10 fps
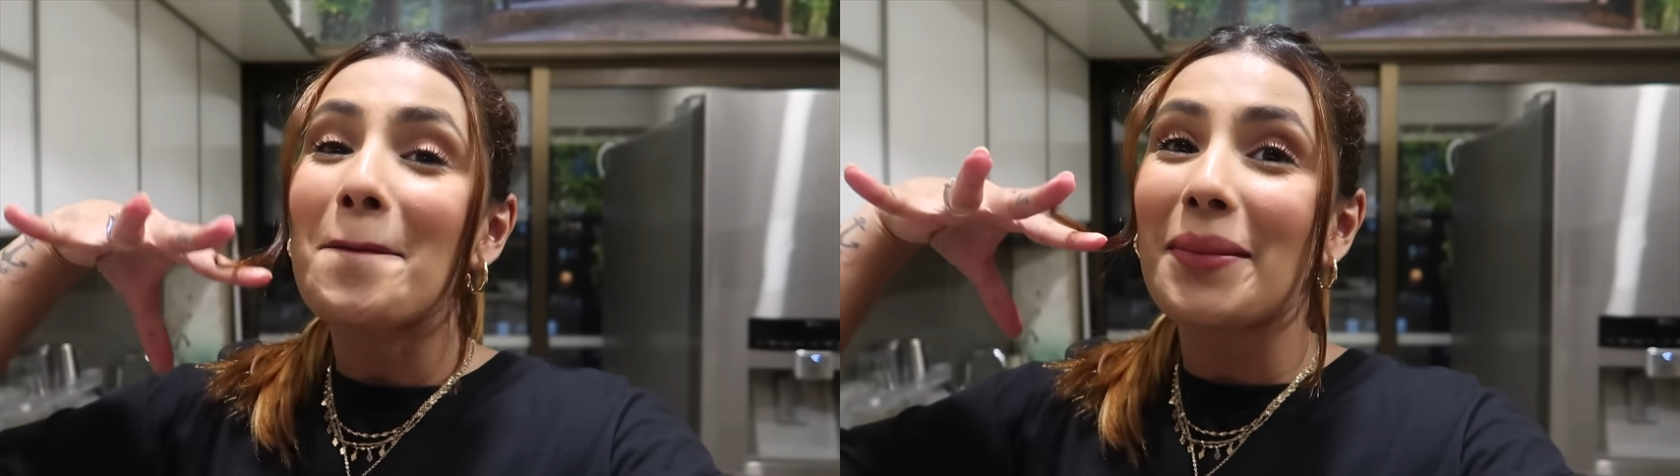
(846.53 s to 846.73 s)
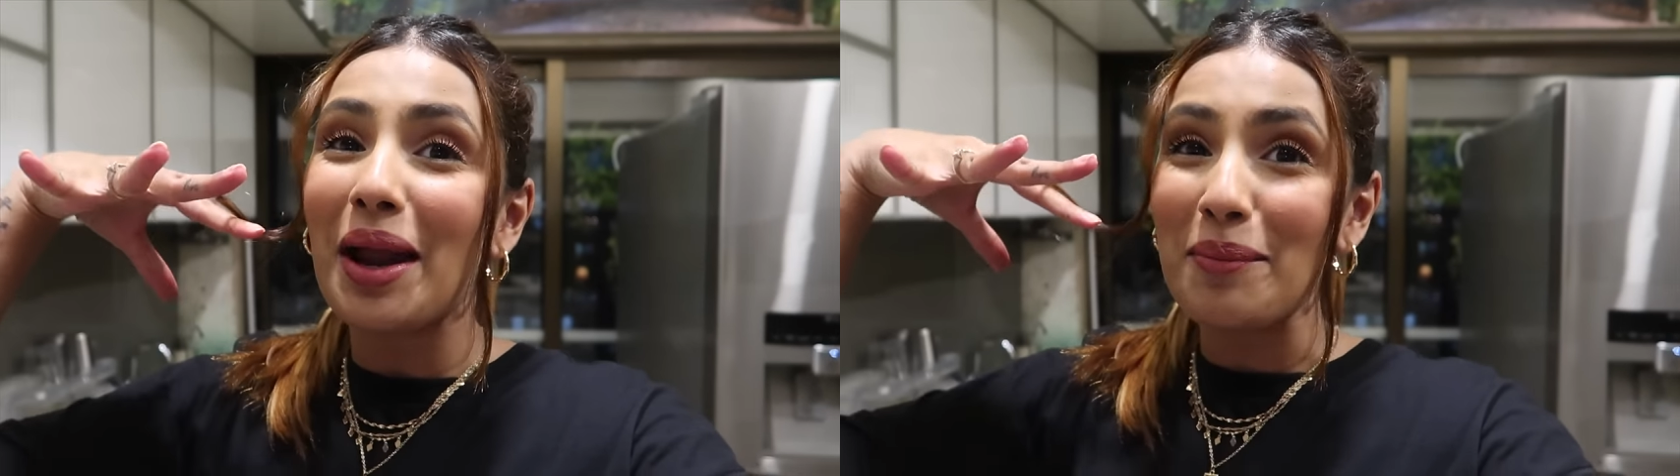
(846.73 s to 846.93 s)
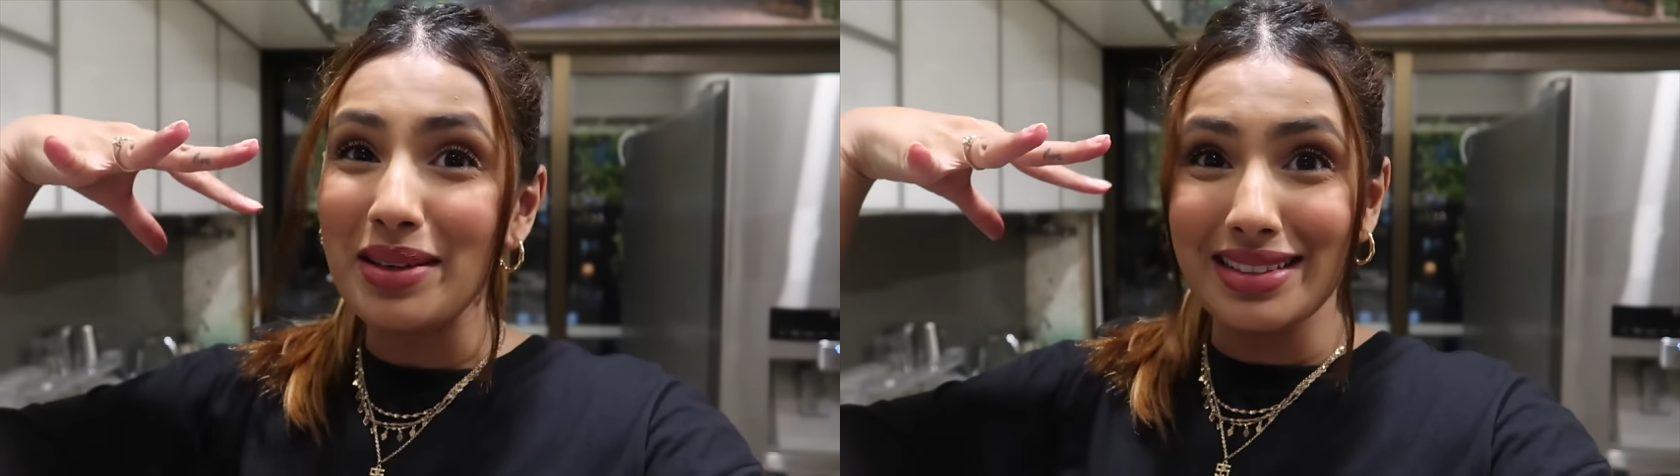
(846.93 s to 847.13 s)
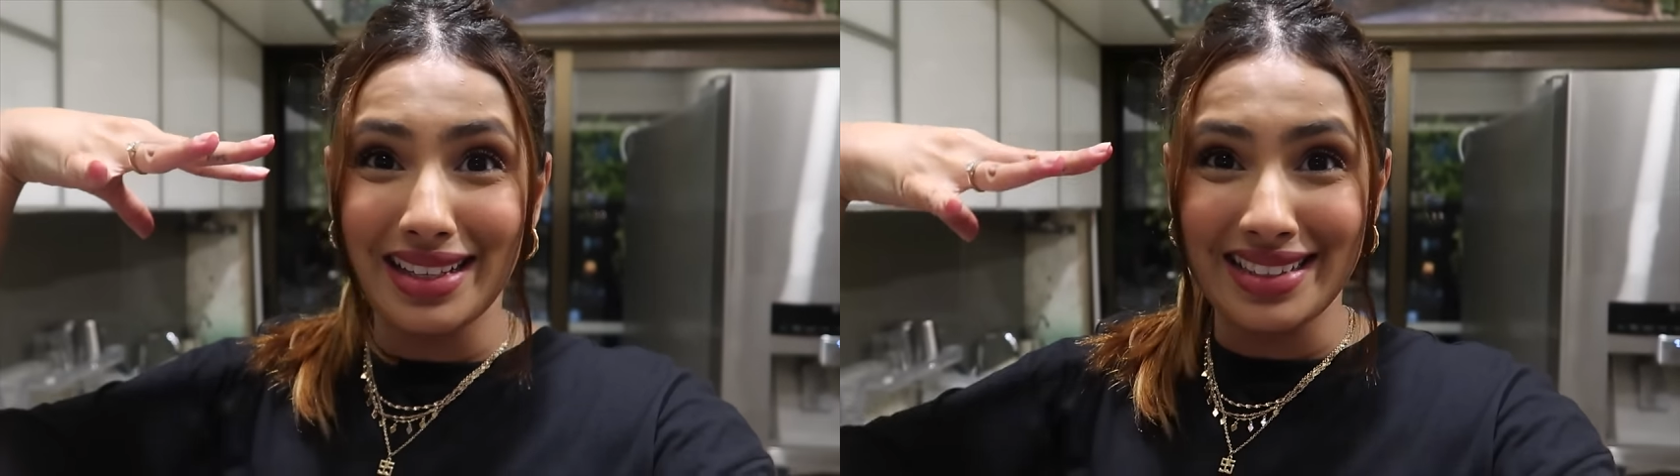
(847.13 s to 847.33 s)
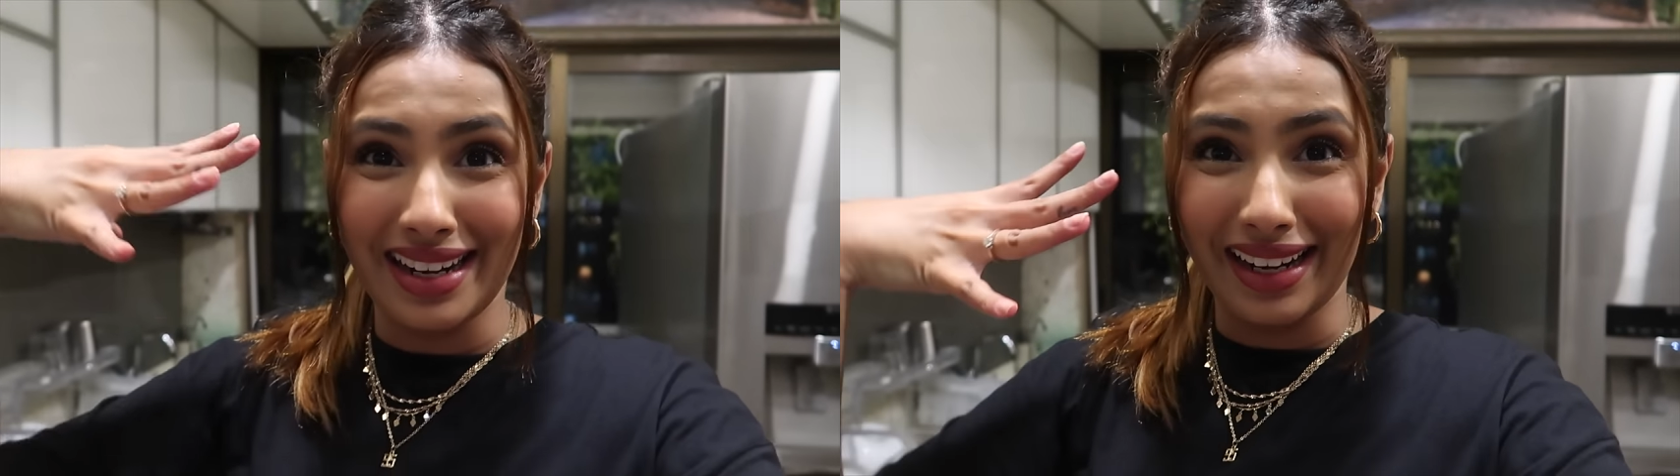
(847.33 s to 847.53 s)
But our
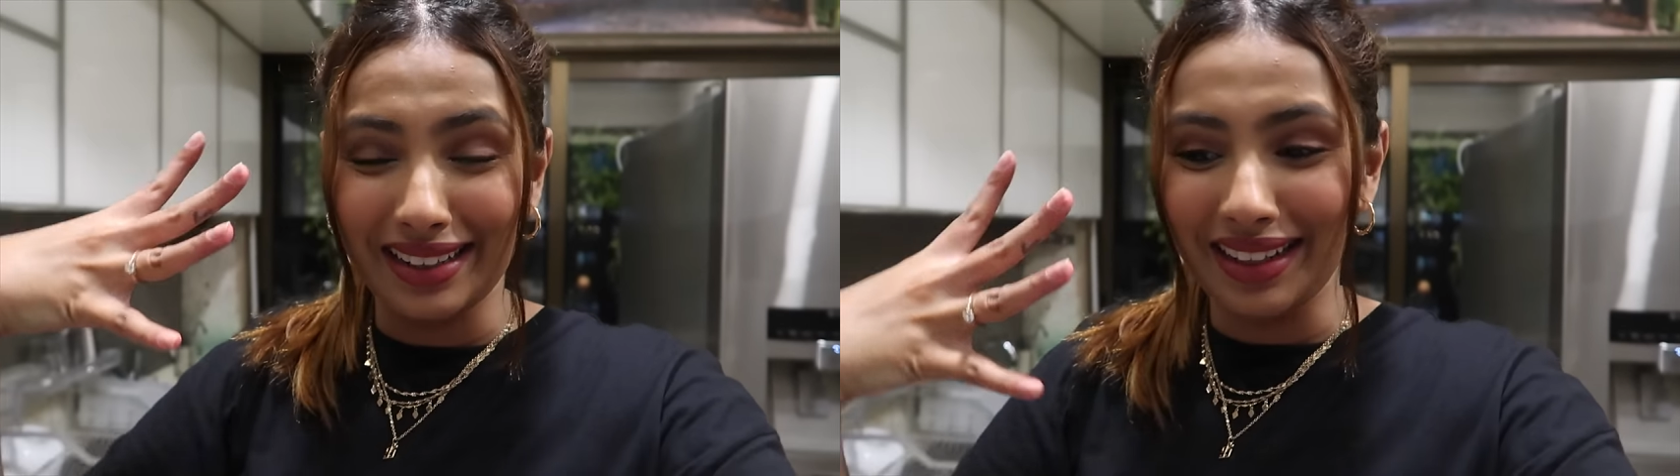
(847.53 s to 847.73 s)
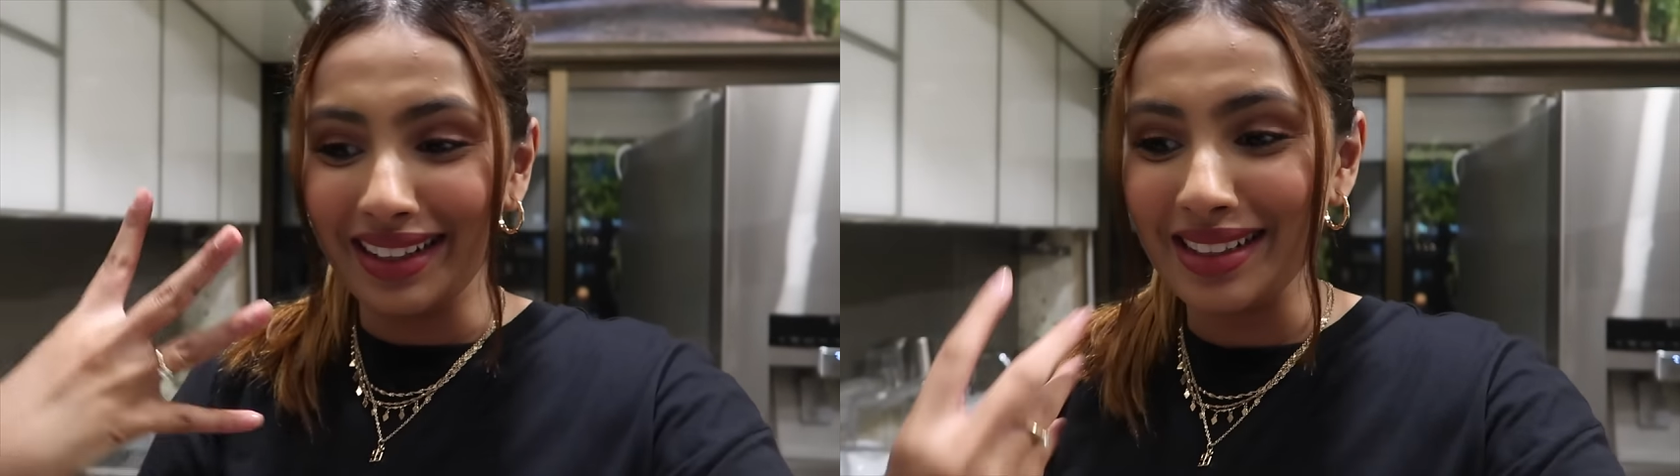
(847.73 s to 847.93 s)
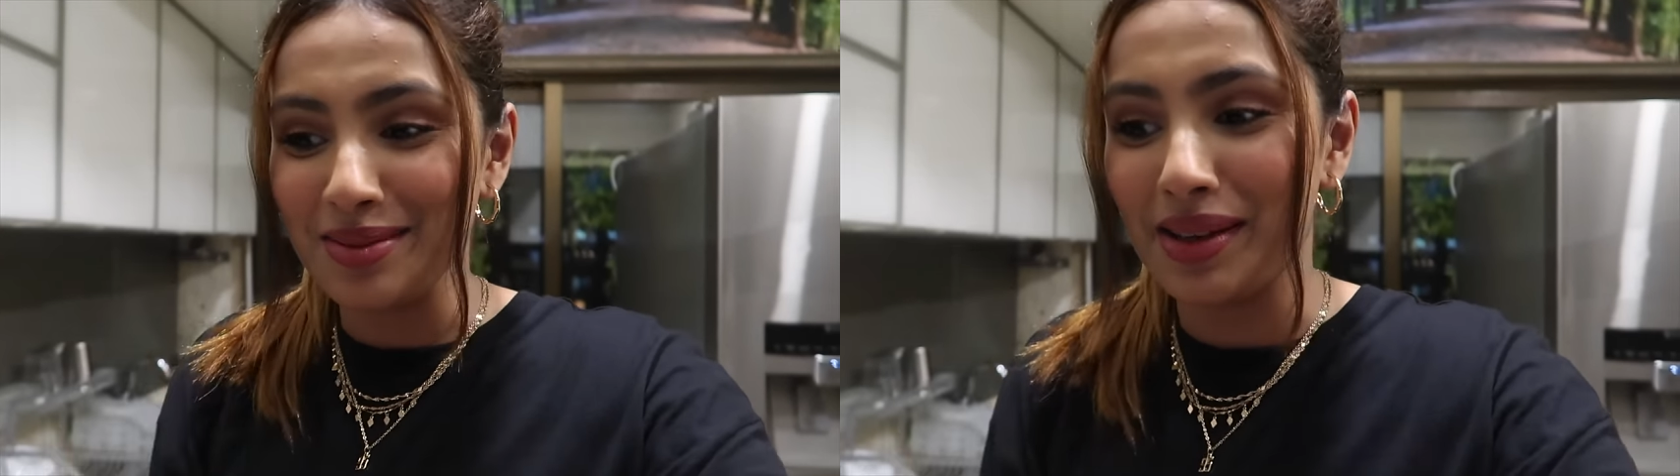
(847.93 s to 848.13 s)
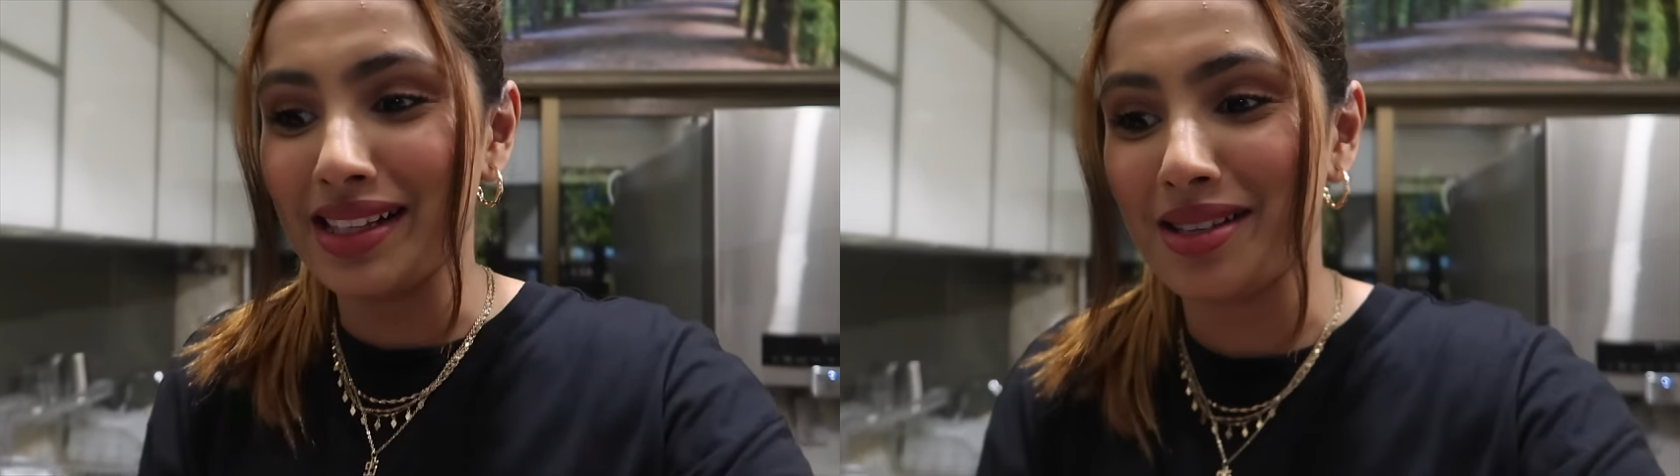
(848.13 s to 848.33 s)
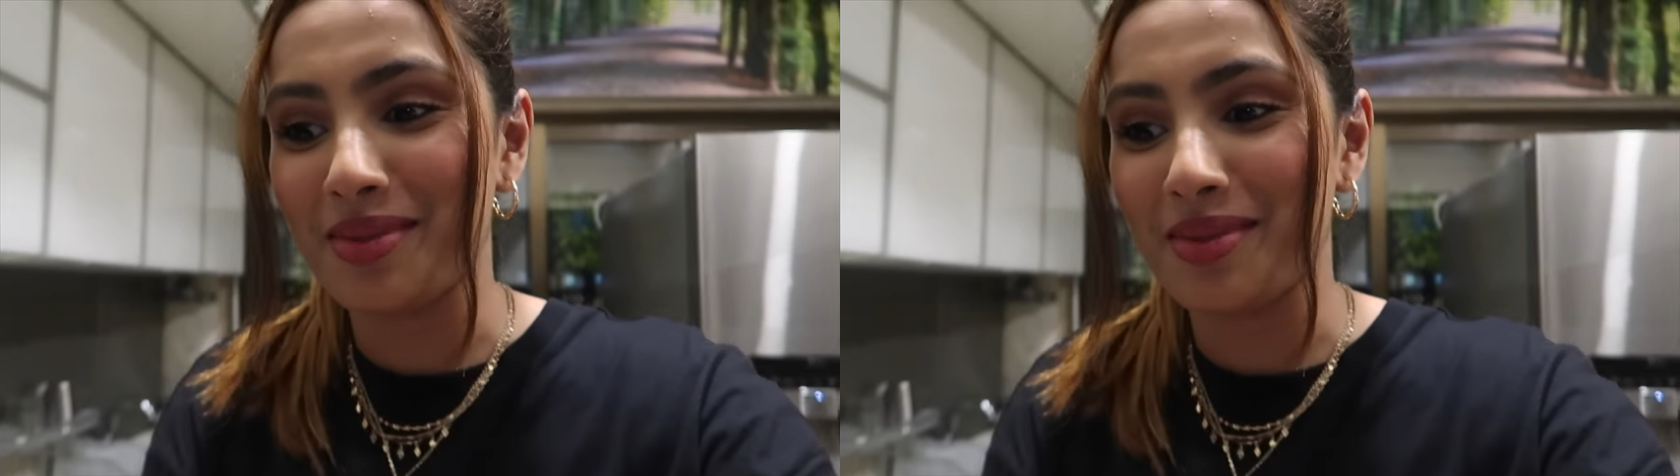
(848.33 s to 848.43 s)
pizza is ready and it smells